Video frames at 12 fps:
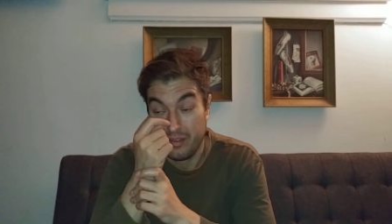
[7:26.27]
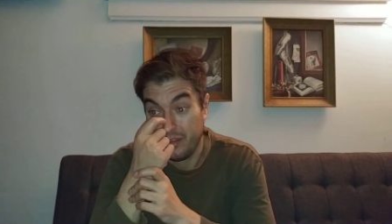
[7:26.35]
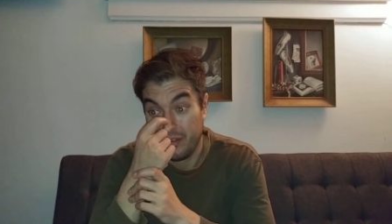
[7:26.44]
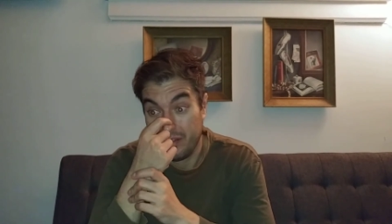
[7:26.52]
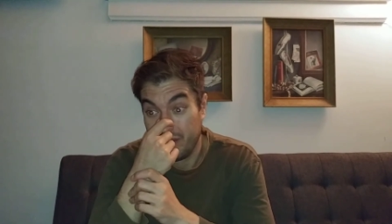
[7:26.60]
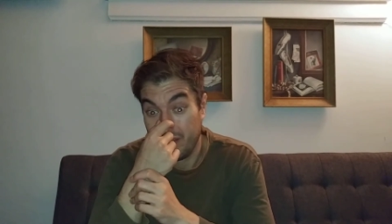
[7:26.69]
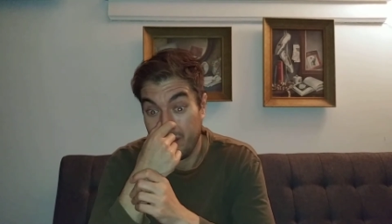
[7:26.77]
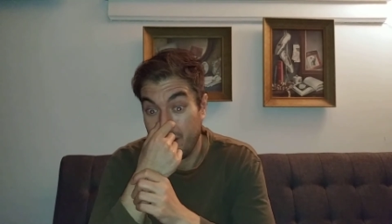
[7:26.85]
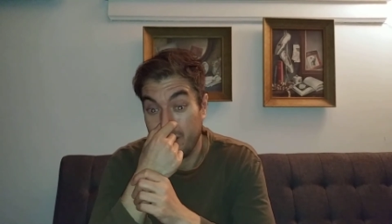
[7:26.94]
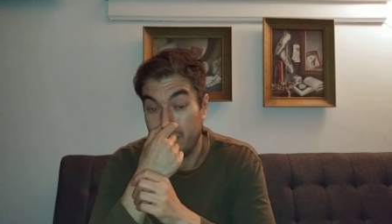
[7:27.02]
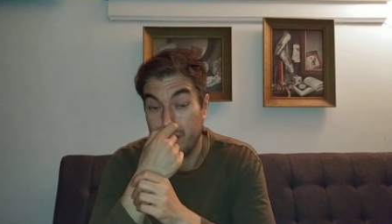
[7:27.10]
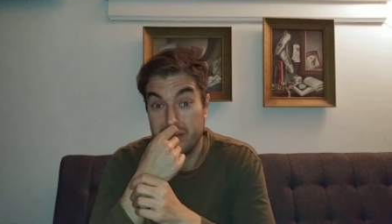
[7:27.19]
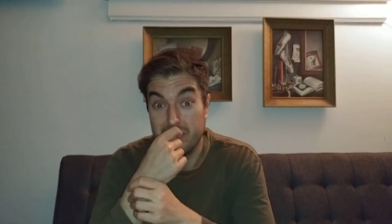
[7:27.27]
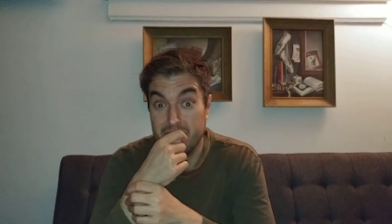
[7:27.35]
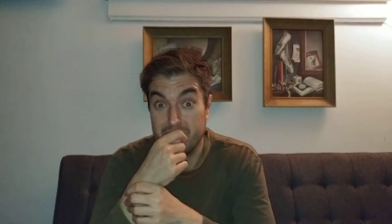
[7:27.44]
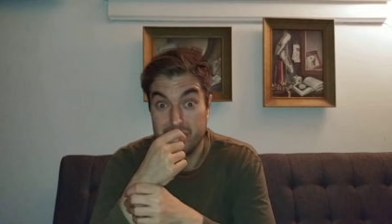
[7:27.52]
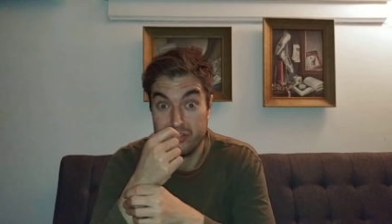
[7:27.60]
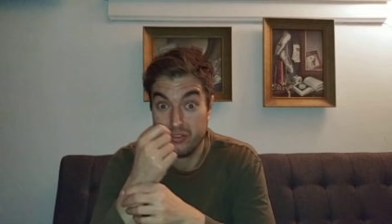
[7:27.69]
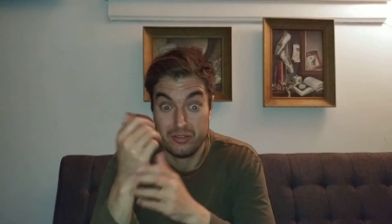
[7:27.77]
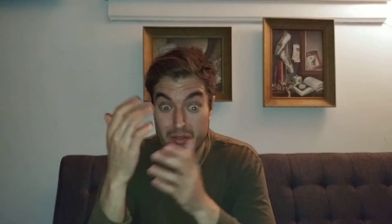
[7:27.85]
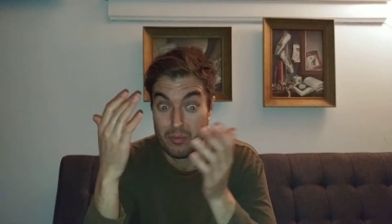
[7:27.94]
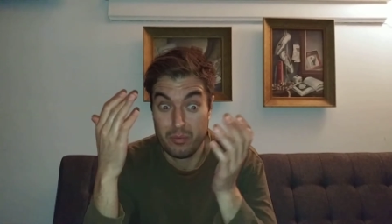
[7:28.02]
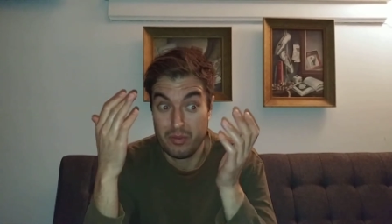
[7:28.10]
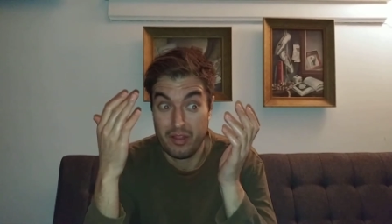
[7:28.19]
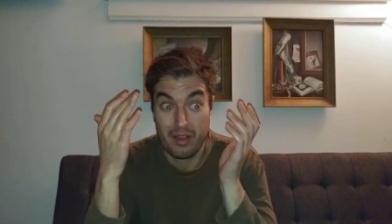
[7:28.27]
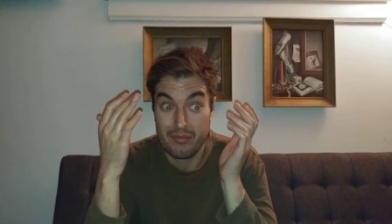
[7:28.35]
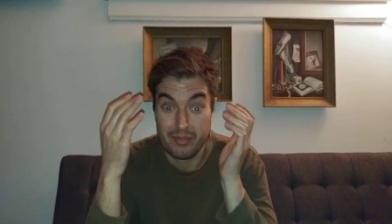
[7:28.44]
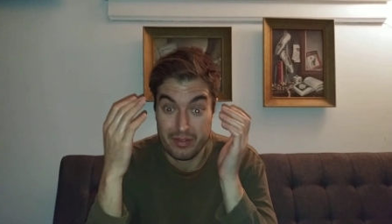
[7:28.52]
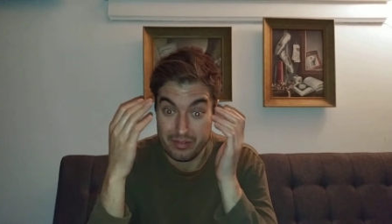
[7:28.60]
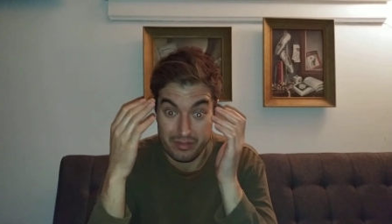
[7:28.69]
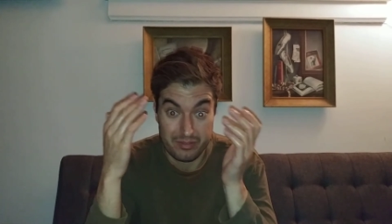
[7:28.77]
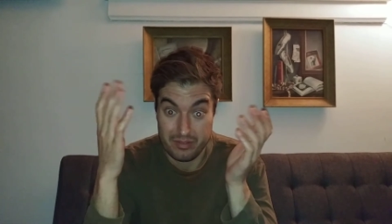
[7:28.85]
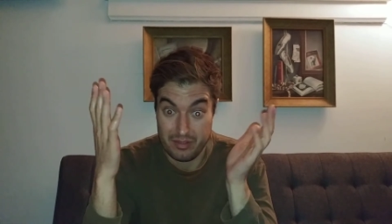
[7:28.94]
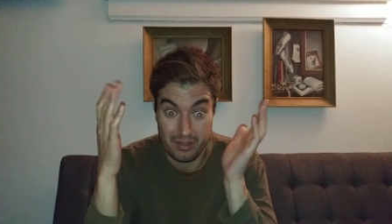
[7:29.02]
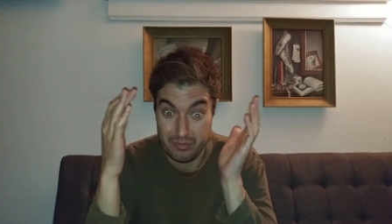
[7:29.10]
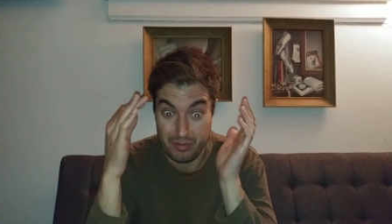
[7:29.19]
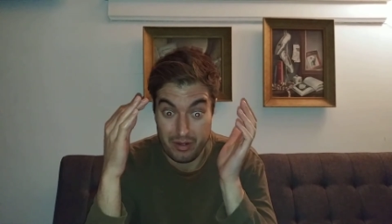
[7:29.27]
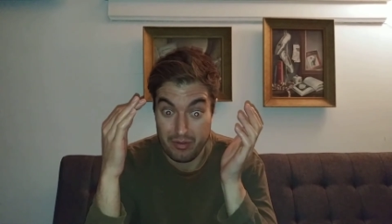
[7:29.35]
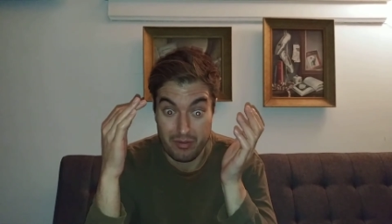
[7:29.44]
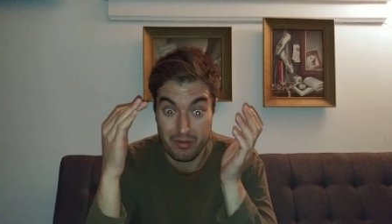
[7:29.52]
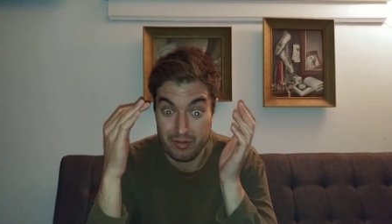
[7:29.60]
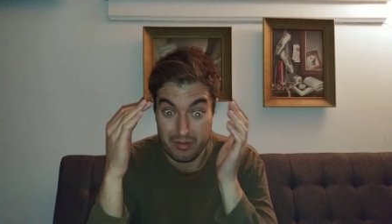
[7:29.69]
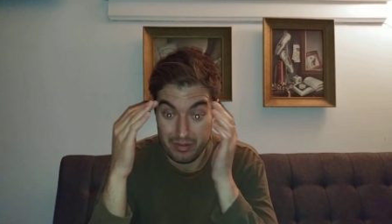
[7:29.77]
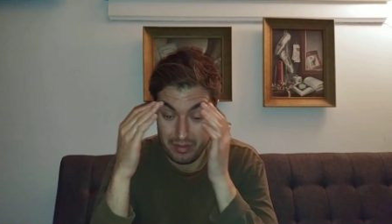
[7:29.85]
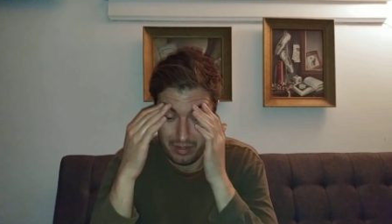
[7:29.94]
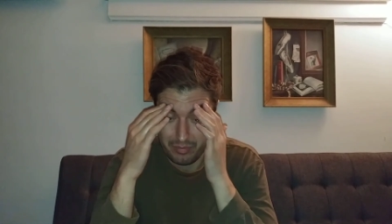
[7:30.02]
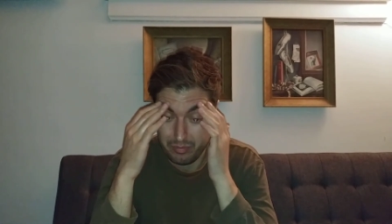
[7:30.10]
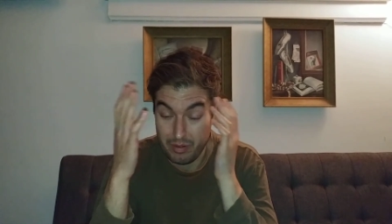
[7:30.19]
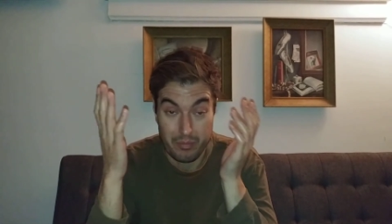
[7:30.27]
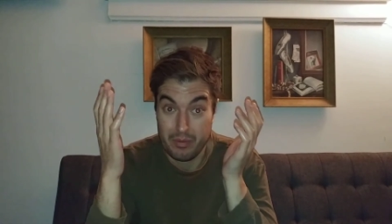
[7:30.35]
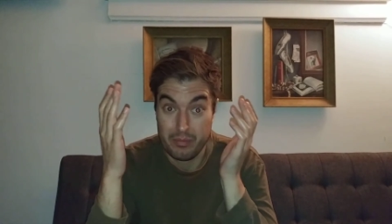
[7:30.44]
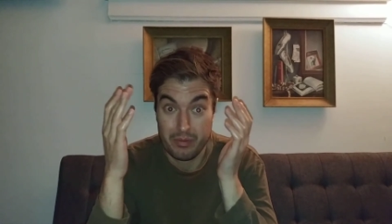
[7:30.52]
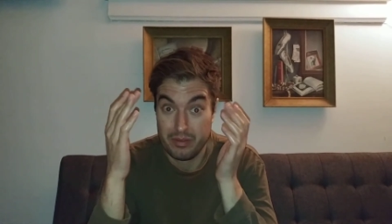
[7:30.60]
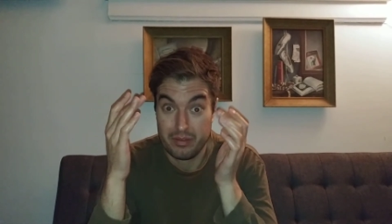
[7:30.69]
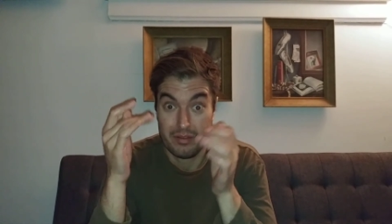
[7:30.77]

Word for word: And yeah, I guess I just stuck with 11 because that's what I heard and that's what I went with.